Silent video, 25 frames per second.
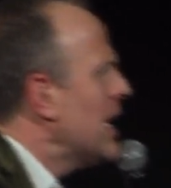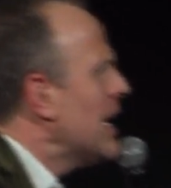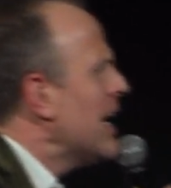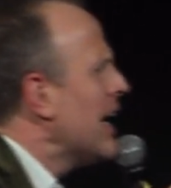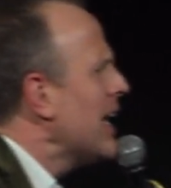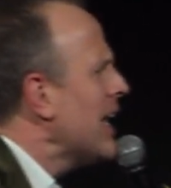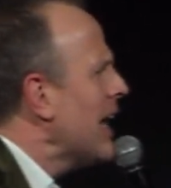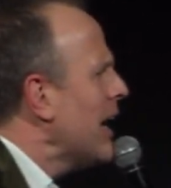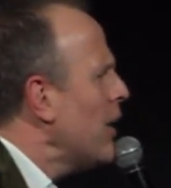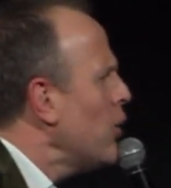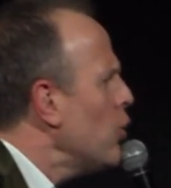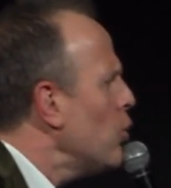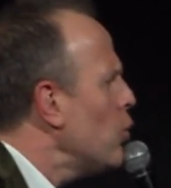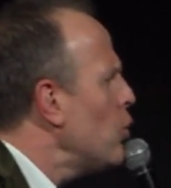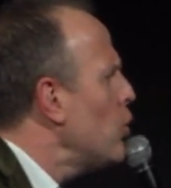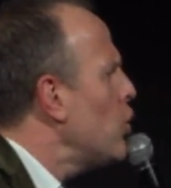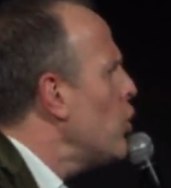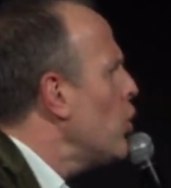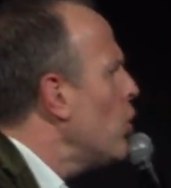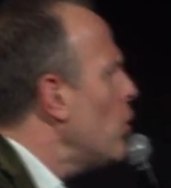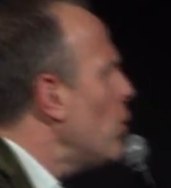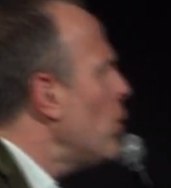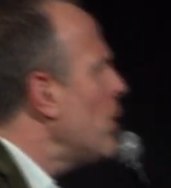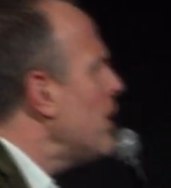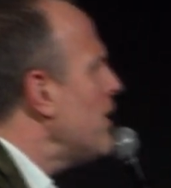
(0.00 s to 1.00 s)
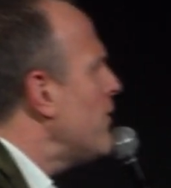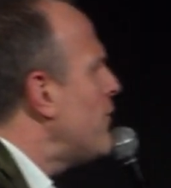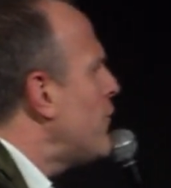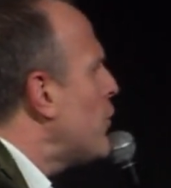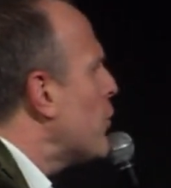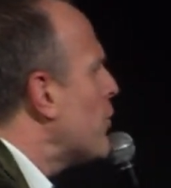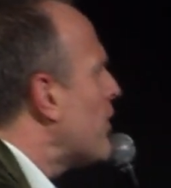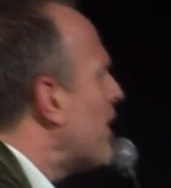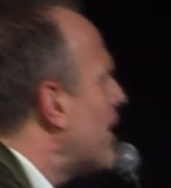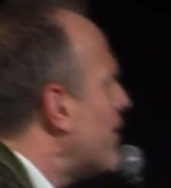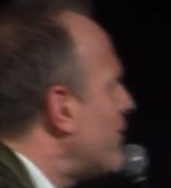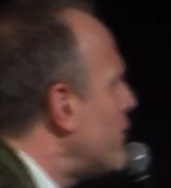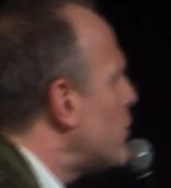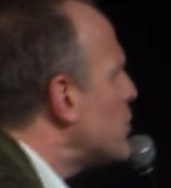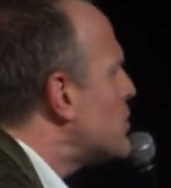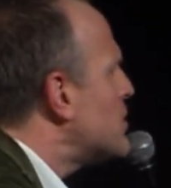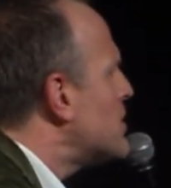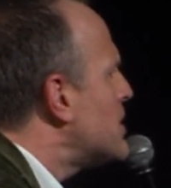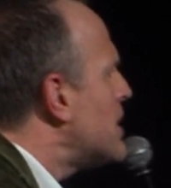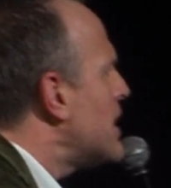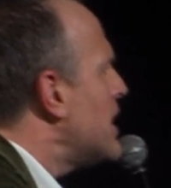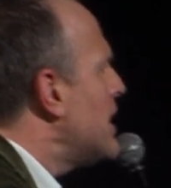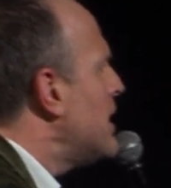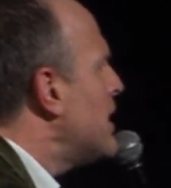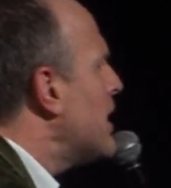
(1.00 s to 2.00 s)
And I don't know if you've ever
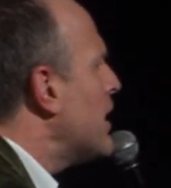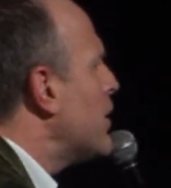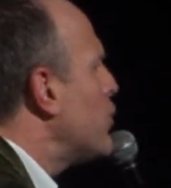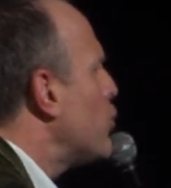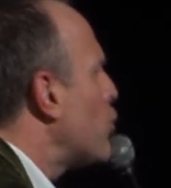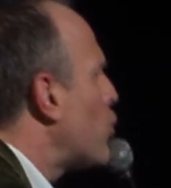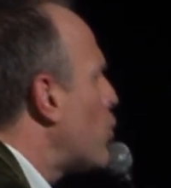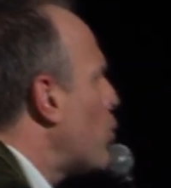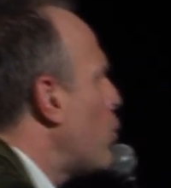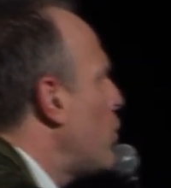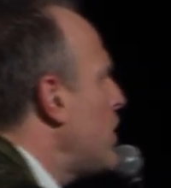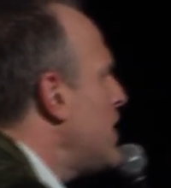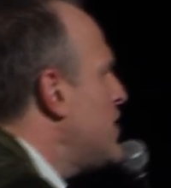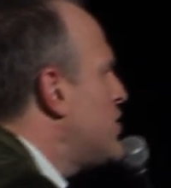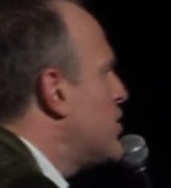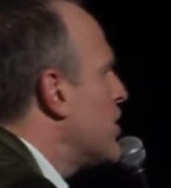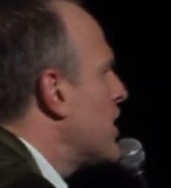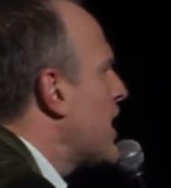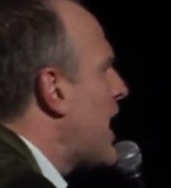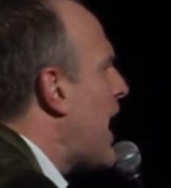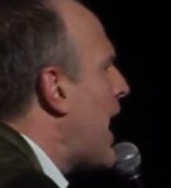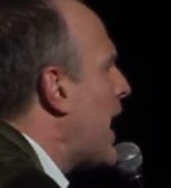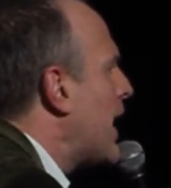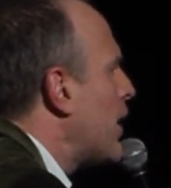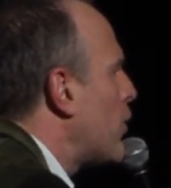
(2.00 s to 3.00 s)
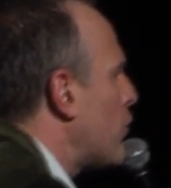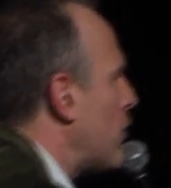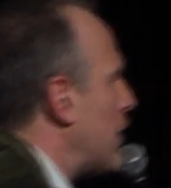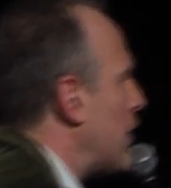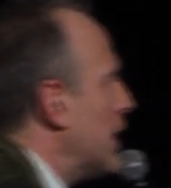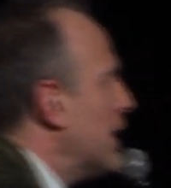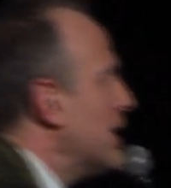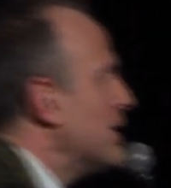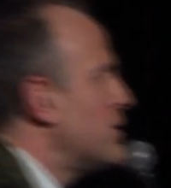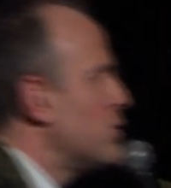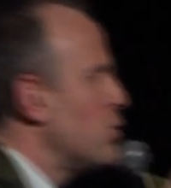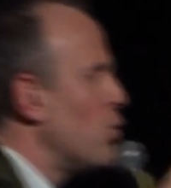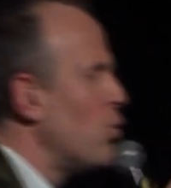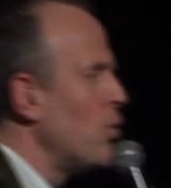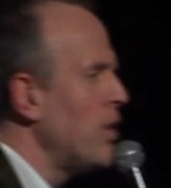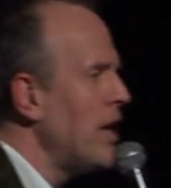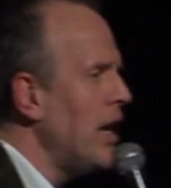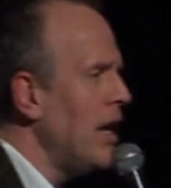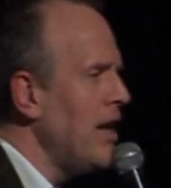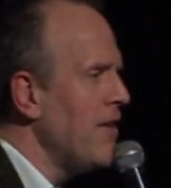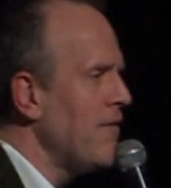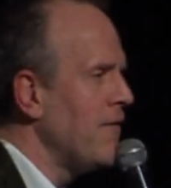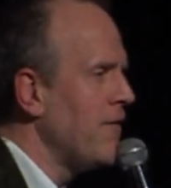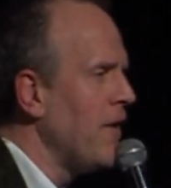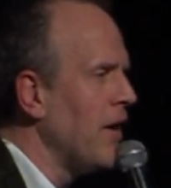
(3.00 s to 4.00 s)
seen a Norwegian angry. It's
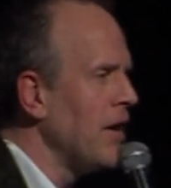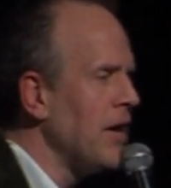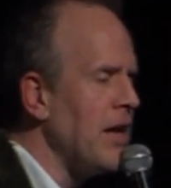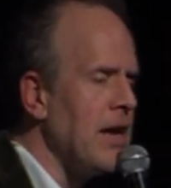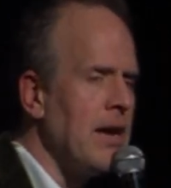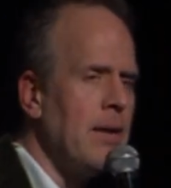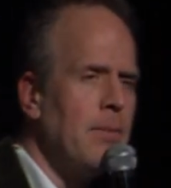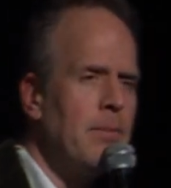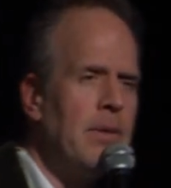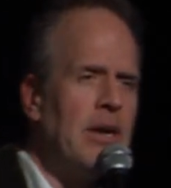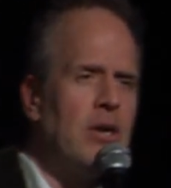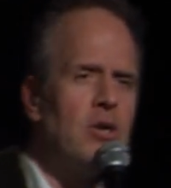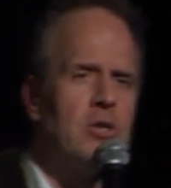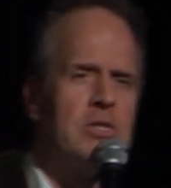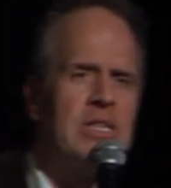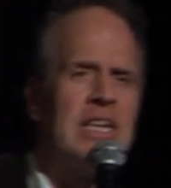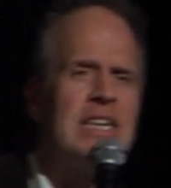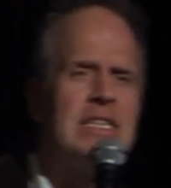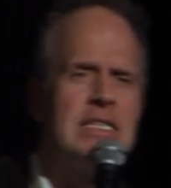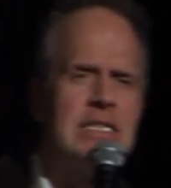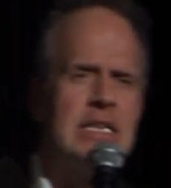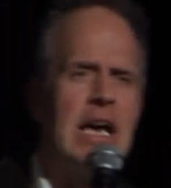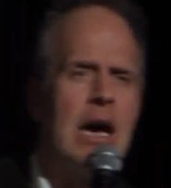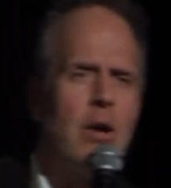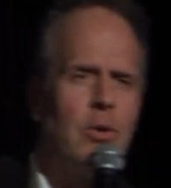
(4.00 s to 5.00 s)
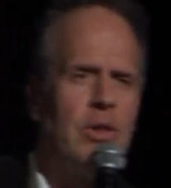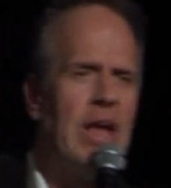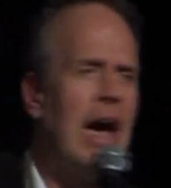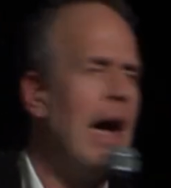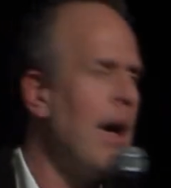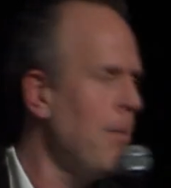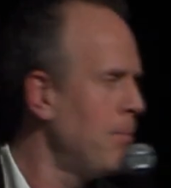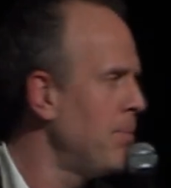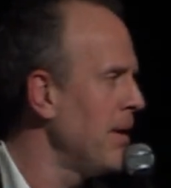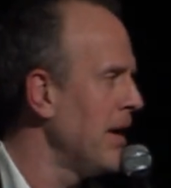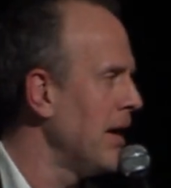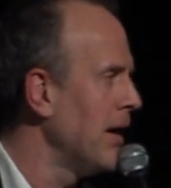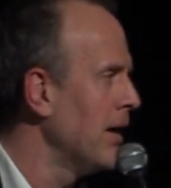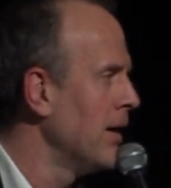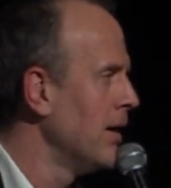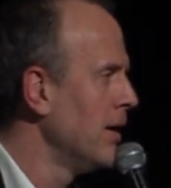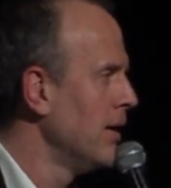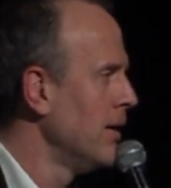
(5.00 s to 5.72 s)
really funny because they sound happy.